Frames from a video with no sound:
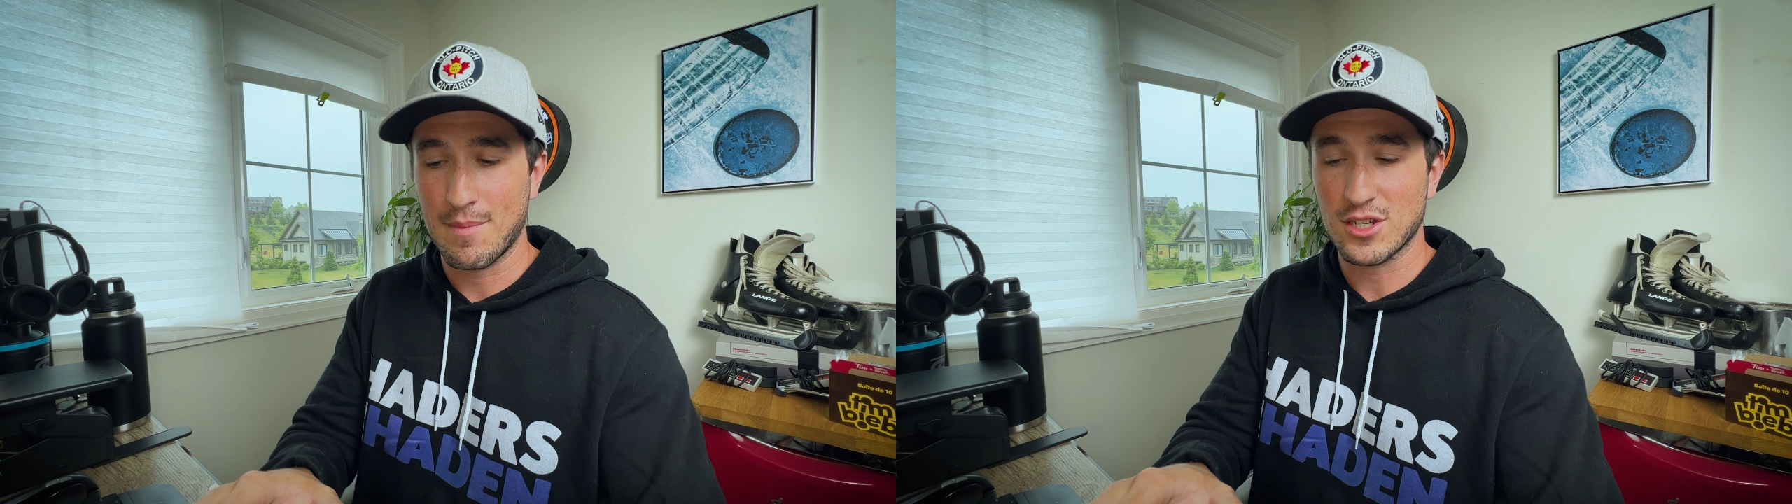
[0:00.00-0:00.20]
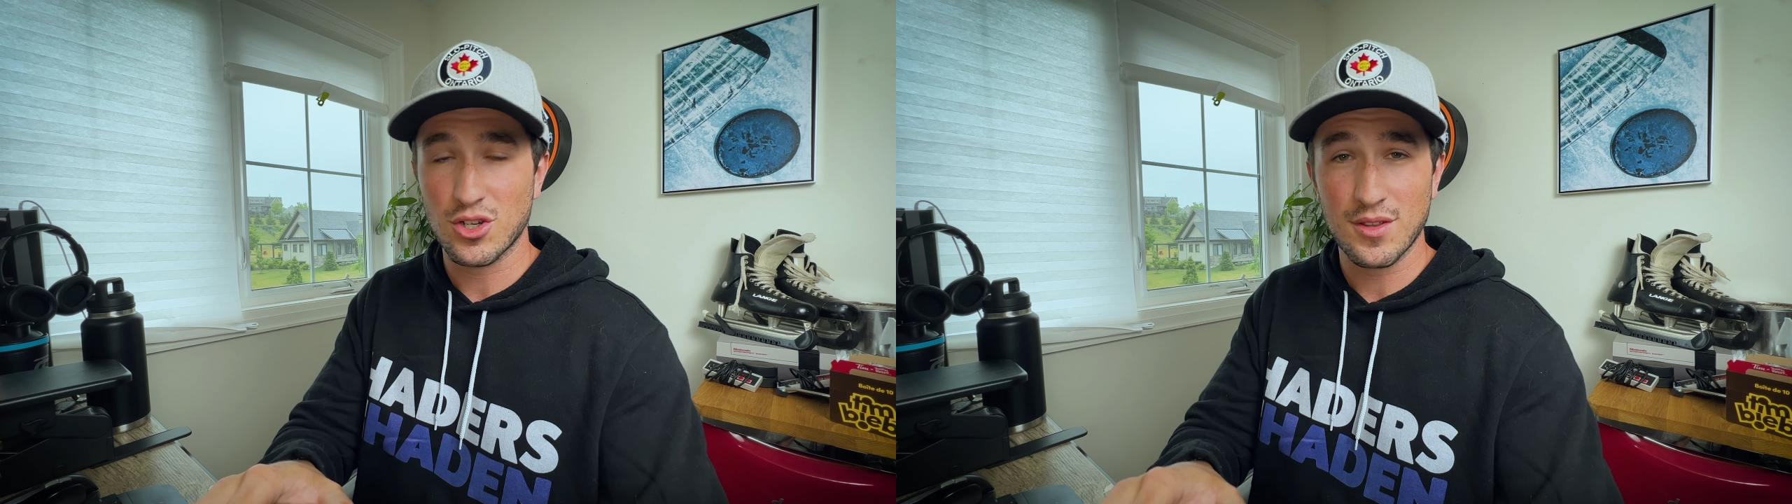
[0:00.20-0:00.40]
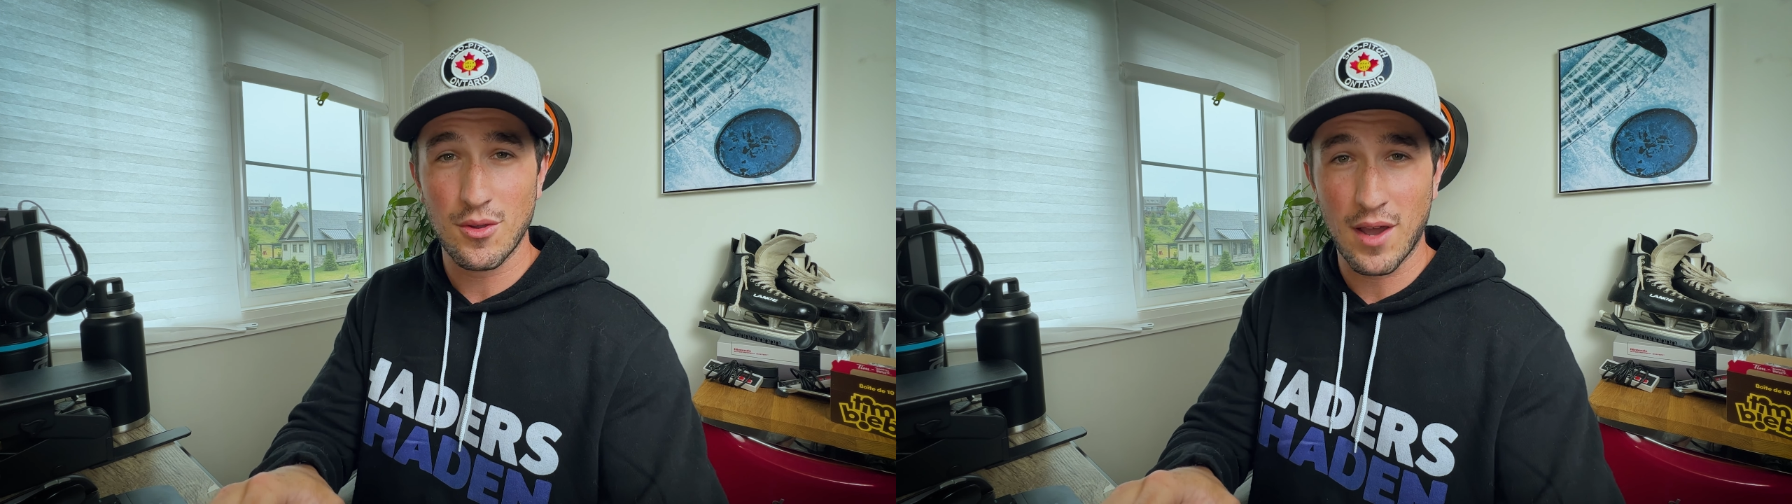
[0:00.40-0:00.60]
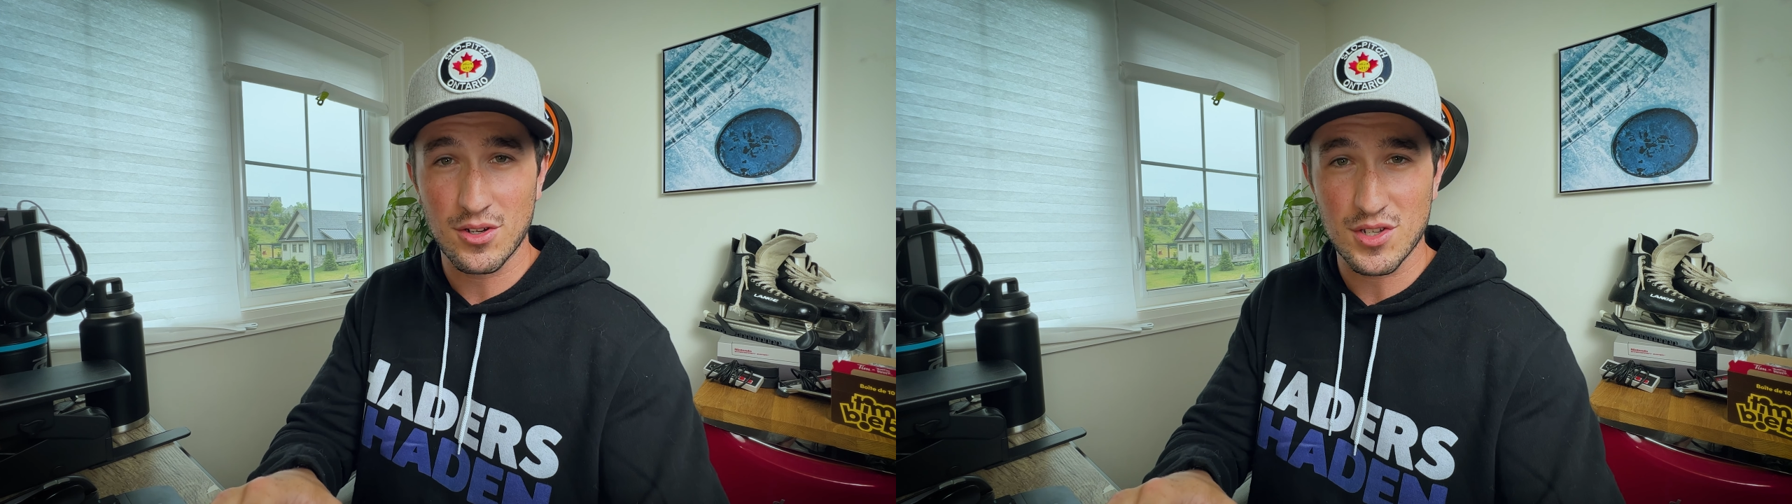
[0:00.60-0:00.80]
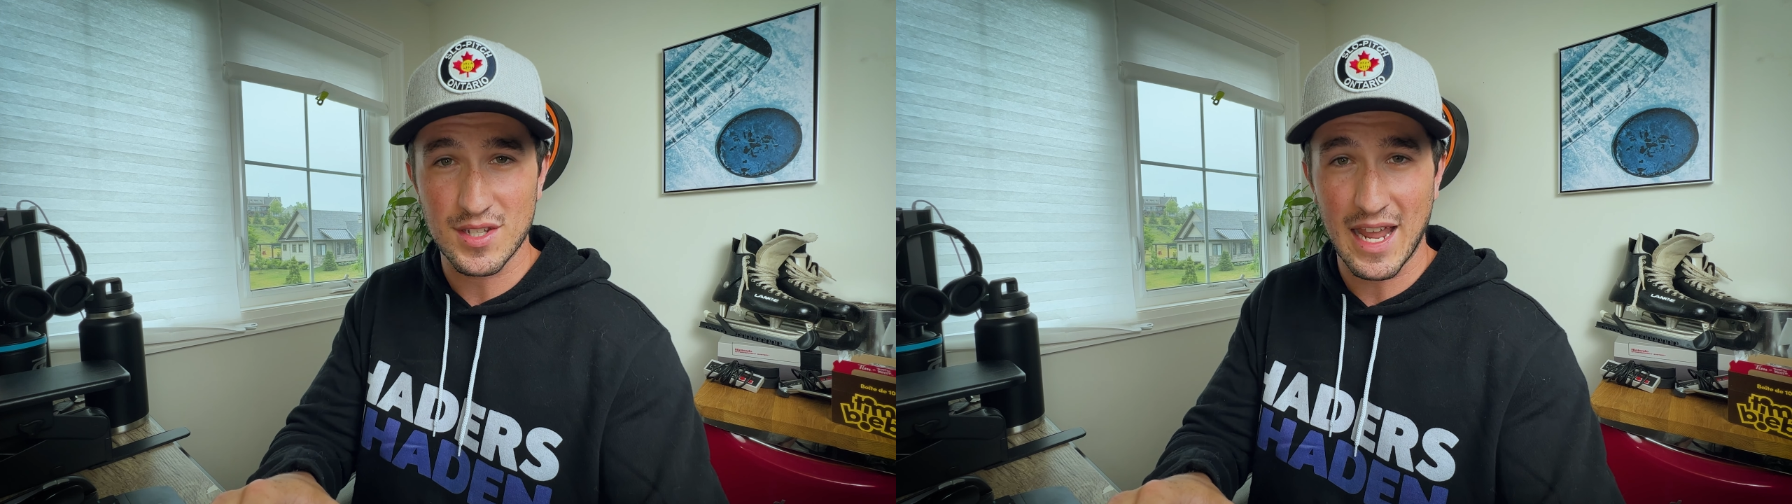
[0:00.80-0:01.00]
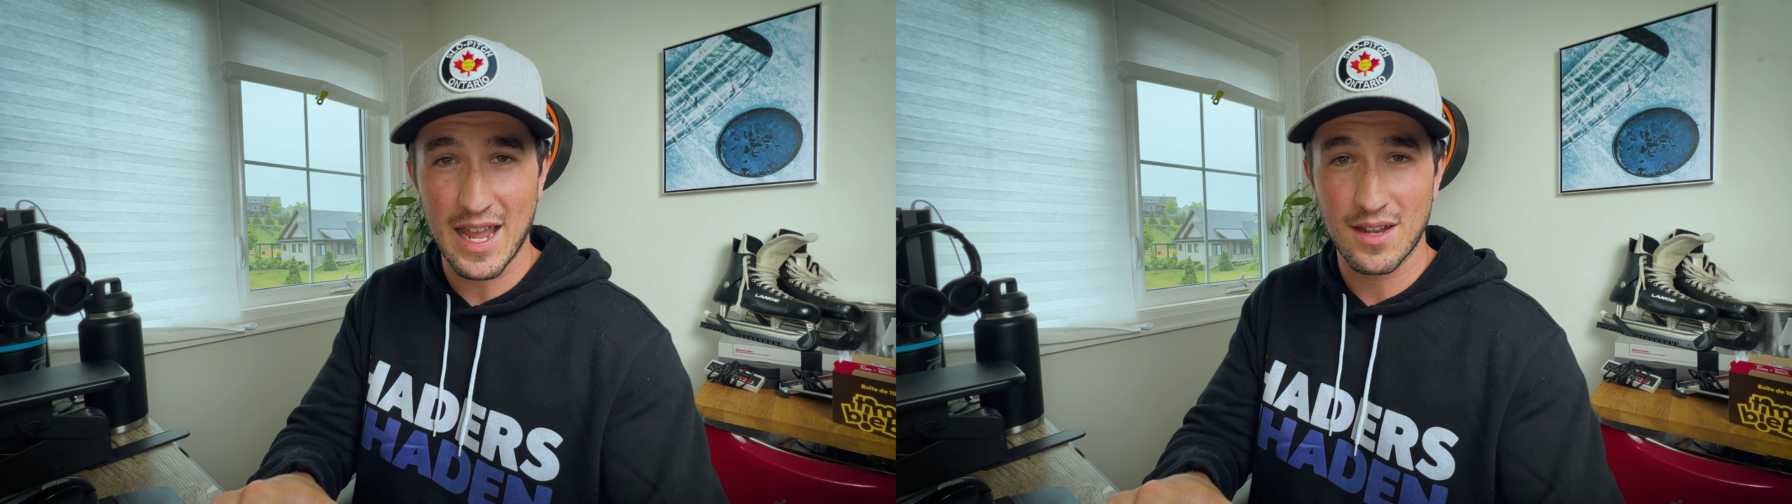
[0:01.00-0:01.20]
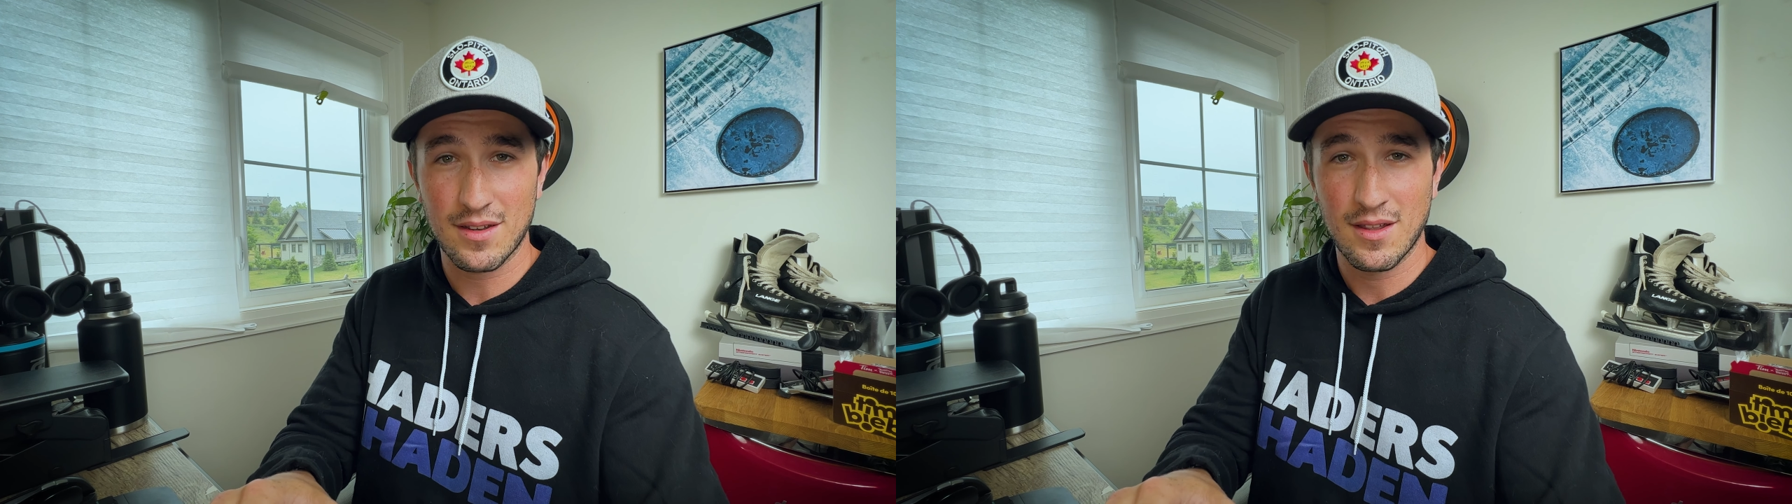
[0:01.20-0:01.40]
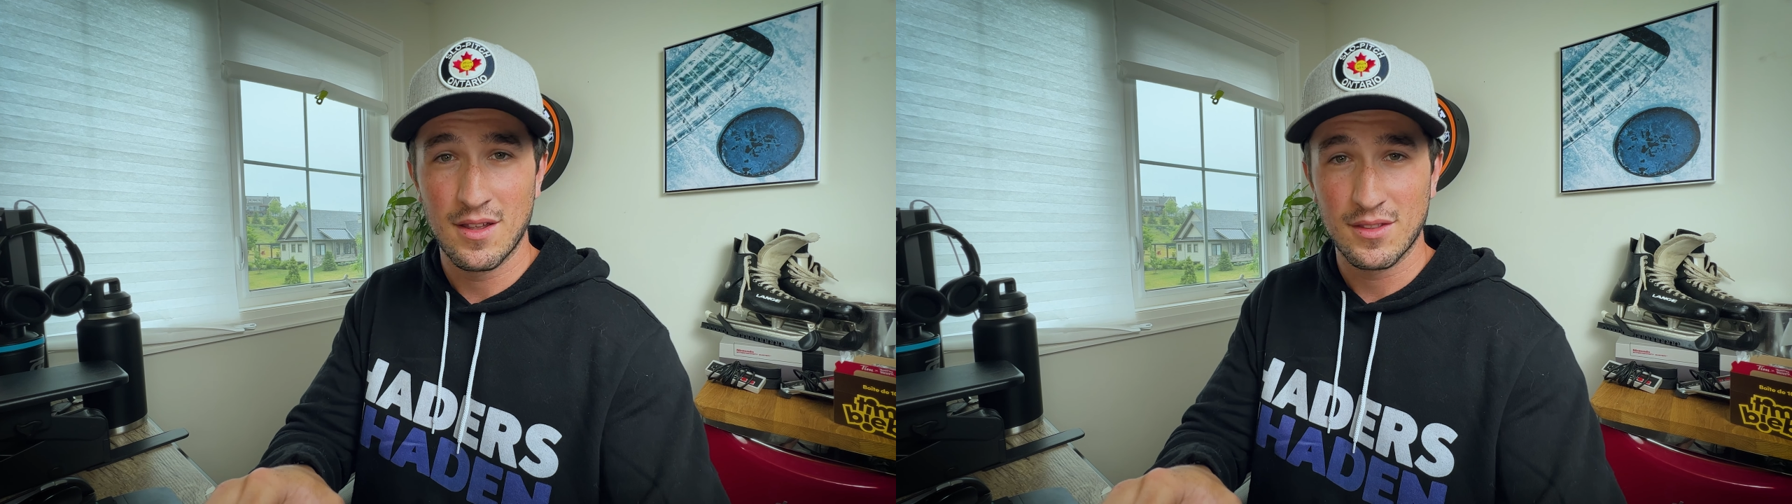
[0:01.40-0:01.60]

make sure that you understand